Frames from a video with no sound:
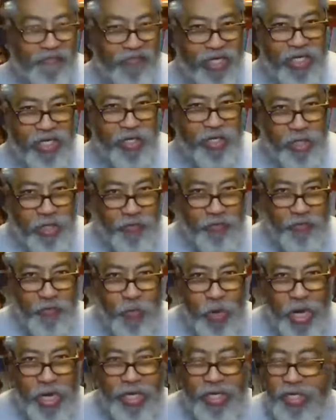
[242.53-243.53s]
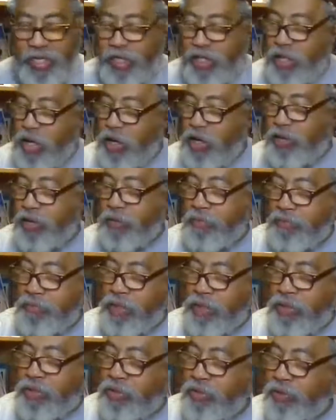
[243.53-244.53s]
fill of Whitey on the
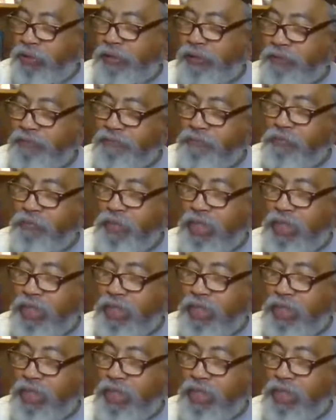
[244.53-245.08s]
moon.